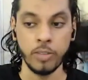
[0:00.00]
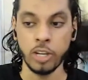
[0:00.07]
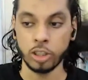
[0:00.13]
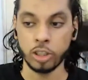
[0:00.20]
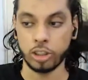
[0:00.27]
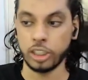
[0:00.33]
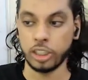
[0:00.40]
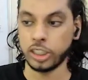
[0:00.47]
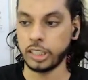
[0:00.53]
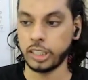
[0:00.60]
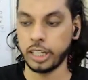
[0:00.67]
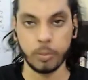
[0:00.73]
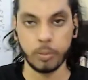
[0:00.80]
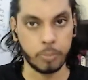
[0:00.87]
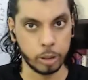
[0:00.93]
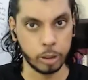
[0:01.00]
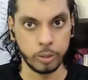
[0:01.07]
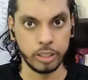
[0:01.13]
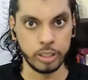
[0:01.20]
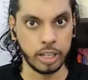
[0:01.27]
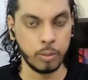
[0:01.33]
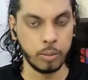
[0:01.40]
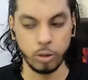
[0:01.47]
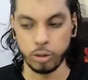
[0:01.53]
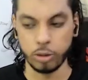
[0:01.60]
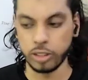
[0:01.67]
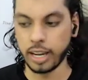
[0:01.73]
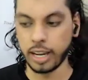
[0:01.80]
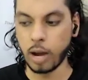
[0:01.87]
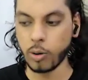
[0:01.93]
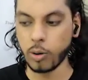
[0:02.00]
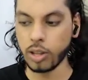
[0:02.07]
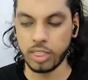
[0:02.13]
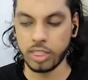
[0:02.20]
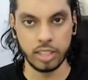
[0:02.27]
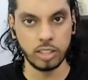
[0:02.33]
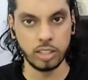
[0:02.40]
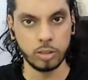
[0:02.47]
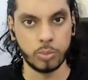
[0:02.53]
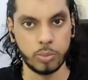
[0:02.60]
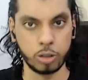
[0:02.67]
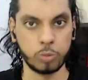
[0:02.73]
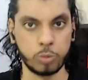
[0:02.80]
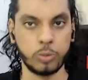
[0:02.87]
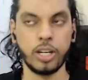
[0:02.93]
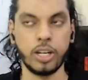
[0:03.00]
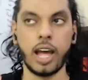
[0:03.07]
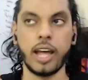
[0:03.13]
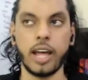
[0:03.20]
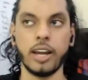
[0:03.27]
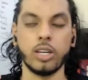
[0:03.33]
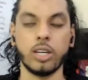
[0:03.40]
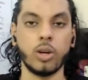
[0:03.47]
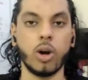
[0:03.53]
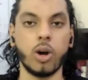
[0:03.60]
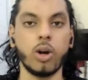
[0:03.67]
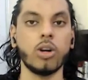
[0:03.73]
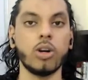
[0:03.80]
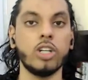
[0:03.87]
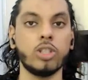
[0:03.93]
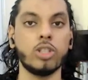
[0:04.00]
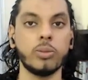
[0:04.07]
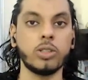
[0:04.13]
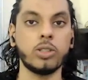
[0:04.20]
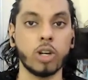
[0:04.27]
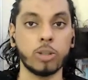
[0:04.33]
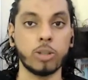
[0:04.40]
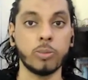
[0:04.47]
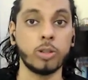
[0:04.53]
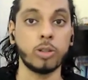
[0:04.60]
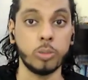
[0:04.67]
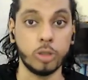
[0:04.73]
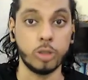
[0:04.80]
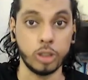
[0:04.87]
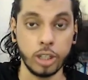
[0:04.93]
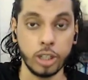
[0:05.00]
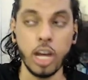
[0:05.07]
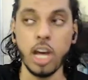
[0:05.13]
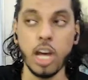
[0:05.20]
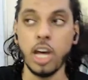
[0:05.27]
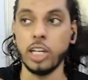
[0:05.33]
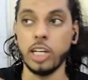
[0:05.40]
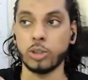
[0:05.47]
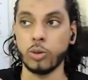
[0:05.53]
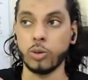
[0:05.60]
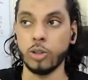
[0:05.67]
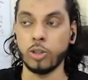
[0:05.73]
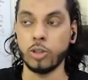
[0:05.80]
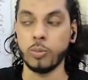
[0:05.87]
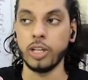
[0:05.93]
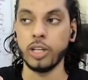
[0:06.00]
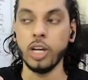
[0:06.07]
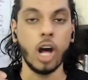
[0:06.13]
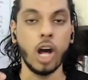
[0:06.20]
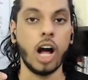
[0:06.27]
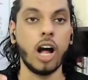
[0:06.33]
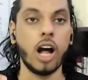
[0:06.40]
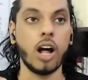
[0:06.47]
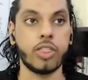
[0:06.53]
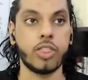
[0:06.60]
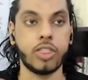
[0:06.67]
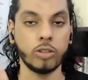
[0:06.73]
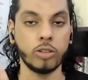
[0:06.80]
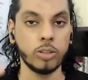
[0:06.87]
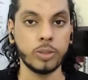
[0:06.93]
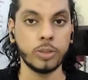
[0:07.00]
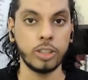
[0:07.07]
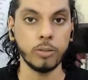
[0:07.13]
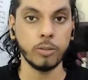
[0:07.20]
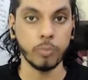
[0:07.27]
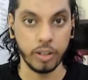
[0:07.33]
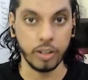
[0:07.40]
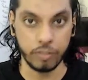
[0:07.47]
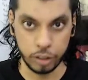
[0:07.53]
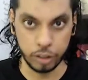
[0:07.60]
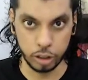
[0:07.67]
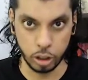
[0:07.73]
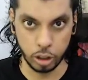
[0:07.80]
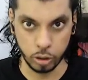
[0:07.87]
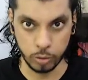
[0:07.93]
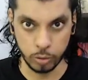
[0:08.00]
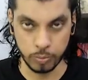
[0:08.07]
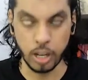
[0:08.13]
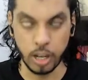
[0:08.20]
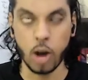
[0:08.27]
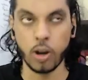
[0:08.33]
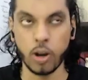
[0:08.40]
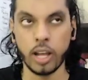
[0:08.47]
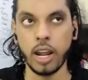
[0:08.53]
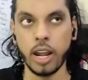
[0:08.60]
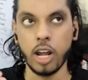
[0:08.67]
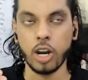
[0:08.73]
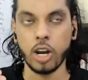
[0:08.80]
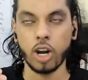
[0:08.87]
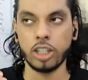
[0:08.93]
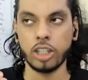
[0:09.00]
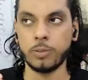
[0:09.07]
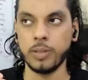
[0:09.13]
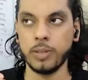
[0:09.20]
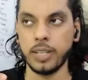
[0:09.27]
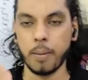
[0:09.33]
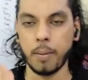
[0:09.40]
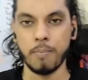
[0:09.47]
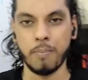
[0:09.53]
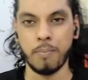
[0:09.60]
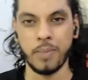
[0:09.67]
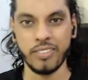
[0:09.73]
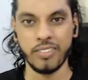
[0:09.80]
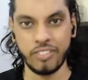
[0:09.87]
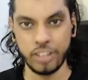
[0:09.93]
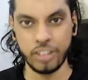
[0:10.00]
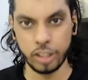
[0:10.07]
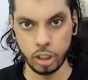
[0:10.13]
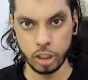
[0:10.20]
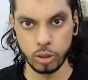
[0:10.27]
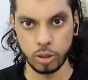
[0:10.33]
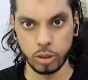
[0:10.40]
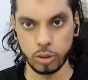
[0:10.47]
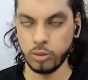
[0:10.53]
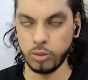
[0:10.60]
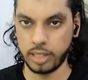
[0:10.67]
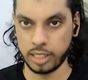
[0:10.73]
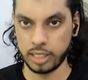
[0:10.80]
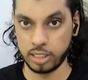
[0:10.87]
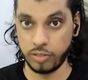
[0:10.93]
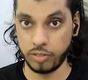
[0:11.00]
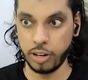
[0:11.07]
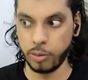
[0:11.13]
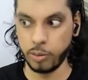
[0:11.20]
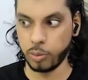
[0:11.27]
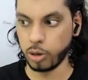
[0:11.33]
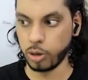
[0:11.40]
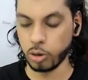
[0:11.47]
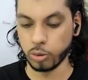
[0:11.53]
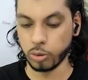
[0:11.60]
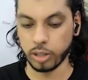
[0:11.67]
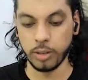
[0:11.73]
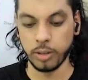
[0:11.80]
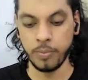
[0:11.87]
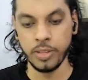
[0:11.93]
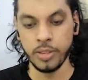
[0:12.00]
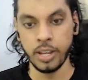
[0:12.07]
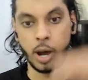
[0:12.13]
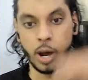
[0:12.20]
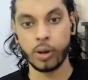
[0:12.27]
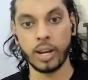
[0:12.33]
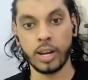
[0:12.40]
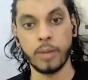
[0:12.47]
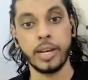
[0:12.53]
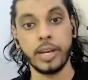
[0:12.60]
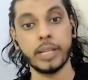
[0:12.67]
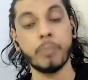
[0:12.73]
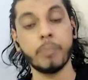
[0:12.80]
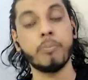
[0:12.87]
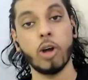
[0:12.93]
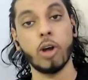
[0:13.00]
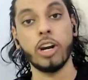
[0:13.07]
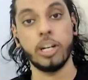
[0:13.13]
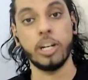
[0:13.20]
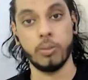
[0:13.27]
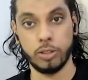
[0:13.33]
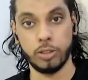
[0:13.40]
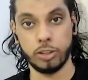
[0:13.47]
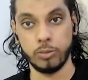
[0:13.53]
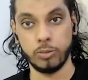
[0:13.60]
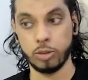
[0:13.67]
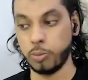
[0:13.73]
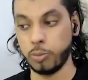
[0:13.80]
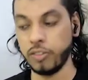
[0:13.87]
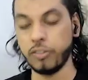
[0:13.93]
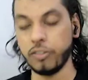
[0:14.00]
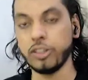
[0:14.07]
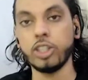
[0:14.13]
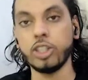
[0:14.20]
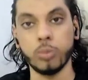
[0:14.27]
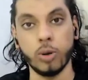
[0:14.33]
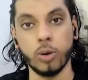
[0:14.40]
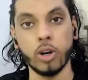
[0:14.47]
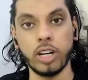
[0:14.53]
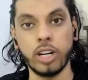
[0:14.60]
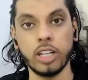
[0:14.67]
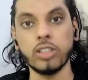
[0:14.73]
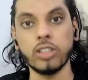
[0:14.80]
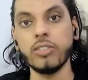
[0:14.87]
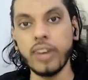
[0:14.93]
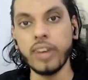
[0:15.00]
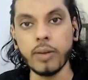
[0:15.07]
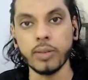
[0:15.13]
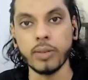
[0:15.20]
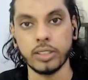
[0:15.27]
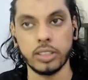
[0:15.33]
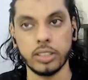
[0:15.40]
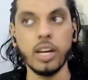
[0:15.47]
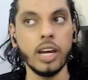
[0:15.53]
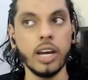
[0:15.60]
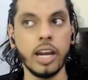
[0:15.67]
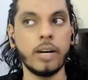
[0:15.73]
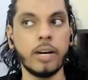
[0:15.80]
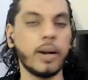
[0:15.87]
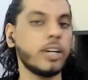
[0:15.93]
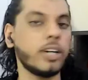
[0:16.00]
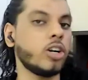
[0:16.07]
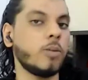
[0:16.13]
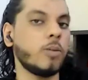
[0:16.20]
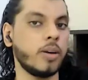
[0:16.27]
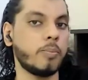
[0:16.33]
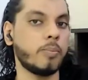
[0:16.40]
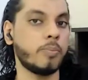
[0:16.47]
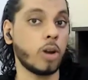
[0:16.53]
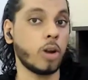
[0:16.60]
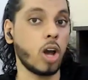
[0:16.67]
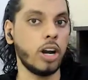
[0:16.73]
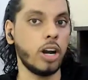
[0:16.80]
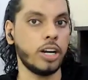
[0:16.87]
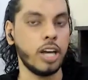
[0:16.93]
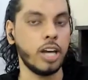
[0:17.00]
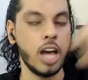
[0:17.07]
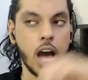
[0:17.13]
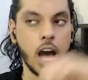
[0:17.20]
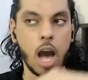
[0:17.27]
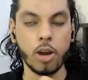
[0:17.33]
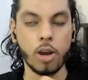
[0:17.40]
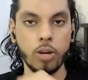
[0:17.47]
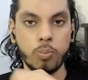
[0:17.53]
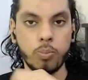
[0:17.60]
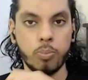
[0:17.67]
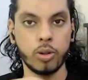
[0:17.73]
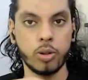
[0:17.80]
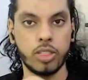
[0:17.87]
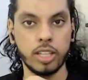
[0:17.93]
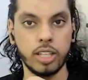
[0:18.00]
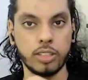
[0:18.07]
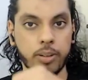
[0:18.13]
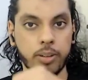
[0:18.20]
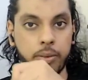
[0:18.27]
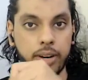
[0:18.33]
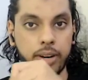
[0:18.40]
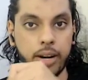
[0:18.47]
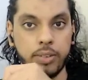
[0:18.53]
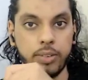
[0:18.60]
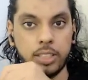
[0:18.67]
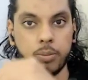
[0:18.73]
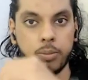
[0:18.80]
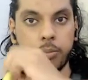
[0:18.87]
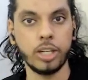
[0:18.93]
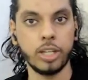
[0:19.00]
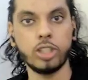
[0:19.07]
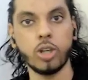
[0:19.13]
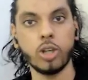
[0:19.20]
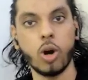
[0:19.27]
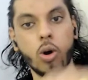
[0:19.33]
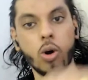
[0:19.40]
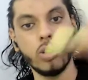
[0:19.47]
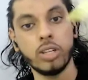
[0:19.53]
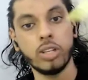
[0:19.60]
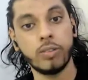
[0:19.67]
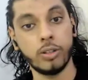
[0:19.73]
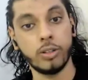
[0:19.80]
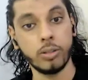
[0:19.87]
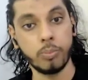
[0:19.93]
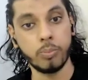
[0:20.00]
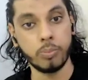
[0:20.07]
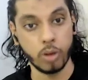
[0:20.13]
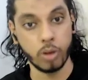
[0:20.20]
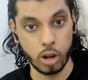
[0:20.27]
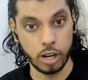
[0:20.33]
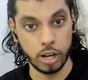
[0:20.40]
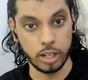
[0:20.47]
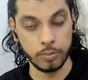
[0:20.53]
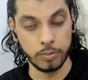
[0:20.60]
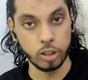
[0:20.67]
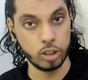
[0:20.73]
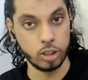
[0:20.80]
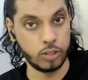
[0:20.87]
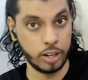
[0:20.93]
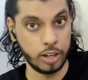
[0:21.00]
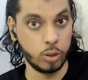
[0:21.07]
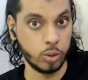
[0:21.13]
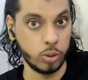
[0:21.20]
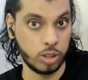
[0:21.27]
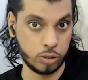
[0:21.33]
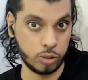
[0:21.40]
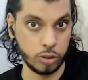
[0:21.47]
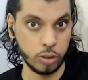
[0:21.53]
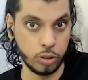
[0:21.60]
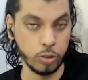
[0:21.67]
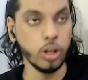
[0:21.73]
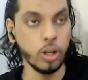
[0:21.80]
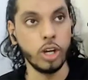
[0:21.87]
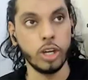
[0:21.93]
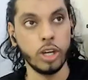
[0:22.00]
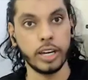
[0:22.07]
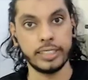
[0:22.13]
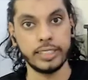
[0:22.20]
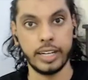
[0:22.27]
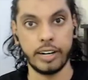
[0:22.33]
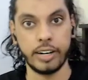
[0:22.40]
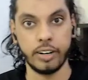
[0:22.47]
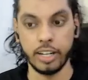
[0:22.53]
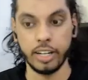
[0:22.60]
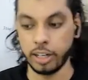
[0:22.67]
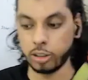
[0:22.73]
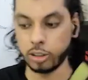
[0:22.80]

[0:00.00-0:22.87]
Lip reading: So this is like the brush pen that I'm using, and how can this brush pen and your introvert entrepreneurship journey is going to be 1000% beneficial to you. How can not just be beneficial to you, that's different word altogether. How can I make it a priority piece? So beneficial is more on the lines of relevancy. It might not be a priority. How can you put this from relevancy based all the way to the priority? So if I can do this for you, you can sell really great.